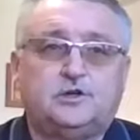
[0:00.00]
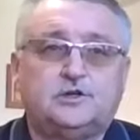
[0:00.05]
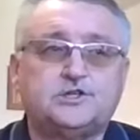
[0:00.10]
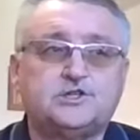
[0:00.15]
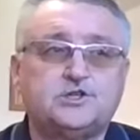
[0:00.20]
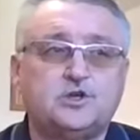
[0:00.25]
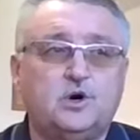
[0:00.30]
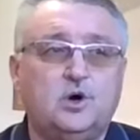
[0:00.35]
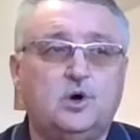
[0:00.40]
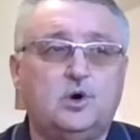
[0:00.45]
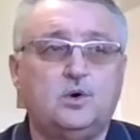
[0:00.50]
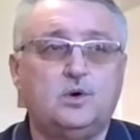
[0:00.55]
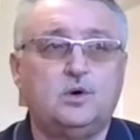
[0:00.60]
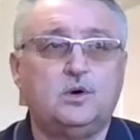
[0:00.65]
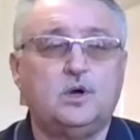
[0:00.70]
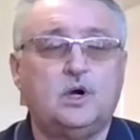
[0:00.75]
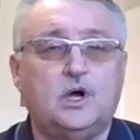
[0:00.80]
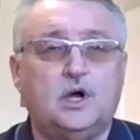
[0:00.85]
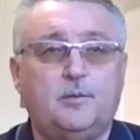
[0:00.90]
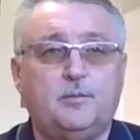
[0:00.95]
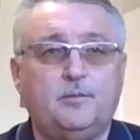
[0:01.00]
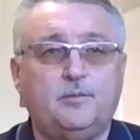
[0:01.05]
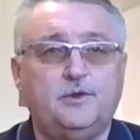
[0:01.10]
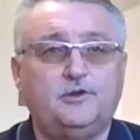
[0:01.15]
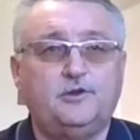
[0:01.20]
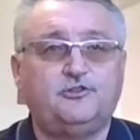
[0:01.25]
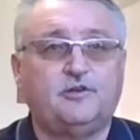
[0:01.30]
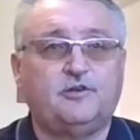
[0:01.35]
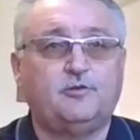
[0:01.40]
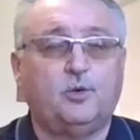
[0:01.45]
So
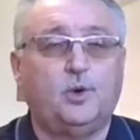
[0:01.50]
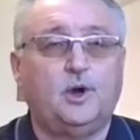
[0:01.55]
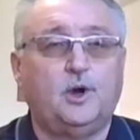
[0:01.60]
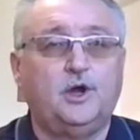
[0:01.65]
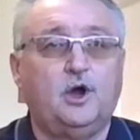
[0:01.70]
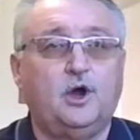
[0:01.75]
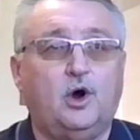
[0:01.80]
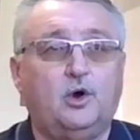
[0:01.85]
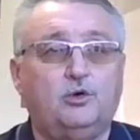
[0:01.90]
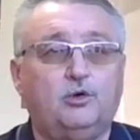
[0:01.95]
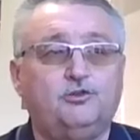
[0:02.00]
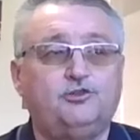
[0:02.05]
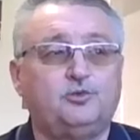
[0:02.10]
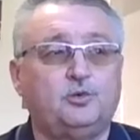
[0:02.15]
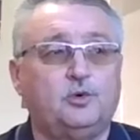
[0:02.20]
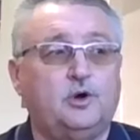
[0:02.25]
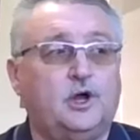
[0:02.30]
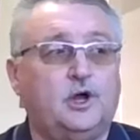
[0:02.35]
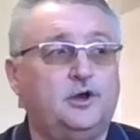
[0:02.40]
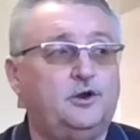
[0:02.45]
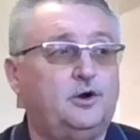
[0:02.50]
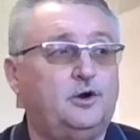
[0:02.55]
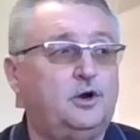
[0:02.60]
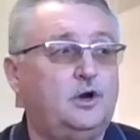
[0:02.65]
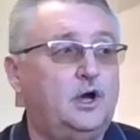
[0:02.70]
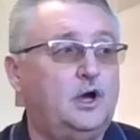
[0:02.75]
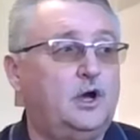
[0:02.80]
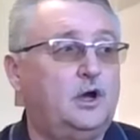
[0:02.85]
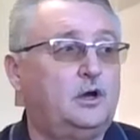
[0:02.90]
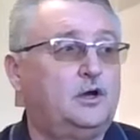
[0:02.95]
as everyone knows, we're under
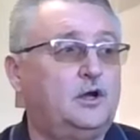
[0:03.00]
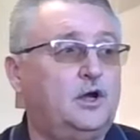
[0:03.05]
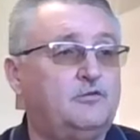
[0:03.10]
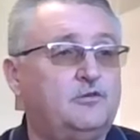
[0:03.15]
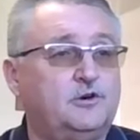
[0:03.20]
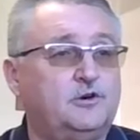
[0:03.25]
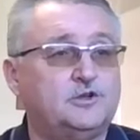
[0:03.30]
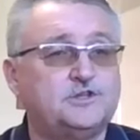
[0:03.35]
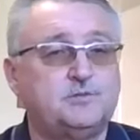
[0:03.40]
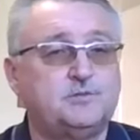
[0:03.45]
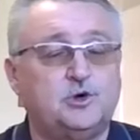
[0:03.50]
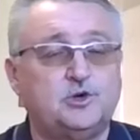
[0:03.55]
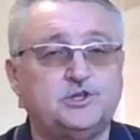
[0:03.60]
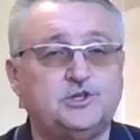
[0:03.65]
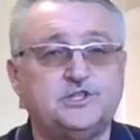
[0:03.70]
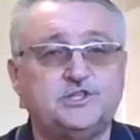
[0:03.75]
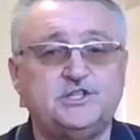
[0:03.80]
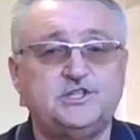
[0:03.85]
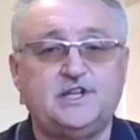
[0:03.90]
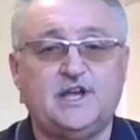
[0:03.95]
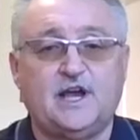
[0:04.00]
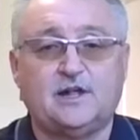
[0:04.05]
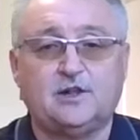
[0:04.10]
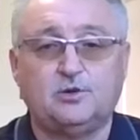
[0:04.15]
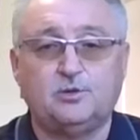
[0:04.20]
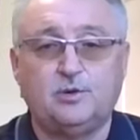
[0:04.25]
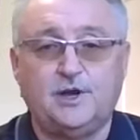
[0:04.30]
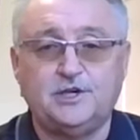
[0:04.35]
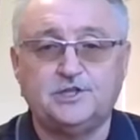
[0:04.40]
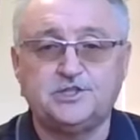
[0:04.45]
a governor's emergency
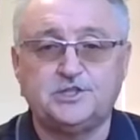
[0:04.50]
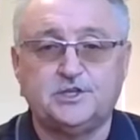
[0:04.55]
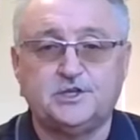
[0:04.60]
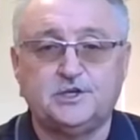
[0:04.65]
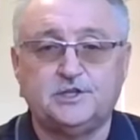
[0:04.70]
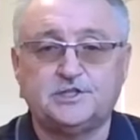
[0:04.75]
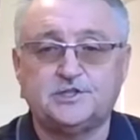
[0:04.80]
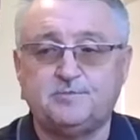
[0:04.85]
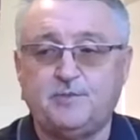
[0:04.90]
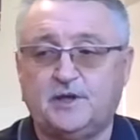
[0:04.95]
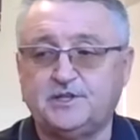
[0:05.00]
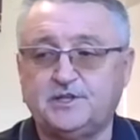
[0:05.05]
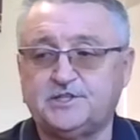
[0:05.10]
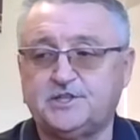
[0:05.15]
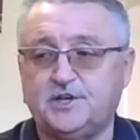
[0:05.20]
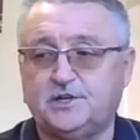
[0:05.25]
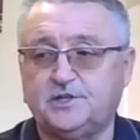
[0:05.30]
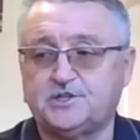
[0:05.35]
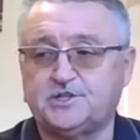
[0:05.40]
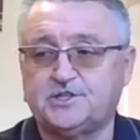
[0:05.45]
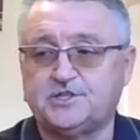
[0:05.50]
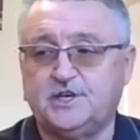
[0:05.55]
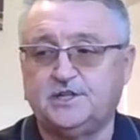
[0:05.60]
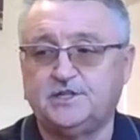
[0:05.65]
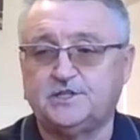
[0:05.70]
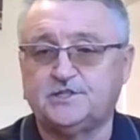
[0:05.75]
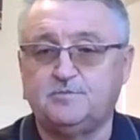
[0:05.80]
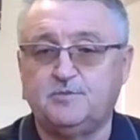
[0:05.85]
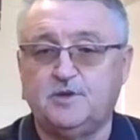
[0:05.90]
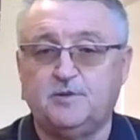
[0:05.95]
declaration. It's been such
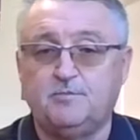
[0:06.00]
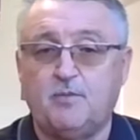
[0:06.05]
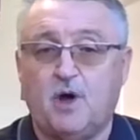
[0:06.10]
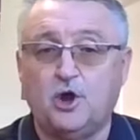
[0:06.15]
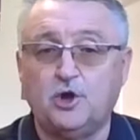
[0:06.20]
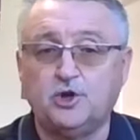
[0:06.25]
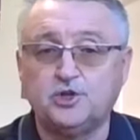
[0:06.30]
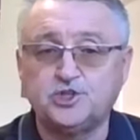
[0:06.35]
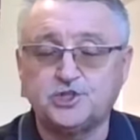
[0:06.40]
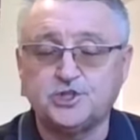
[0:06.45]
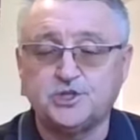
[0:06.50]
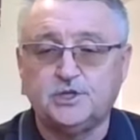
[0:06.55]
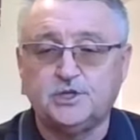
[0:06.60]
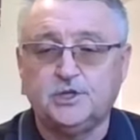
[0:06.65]
since mid-March.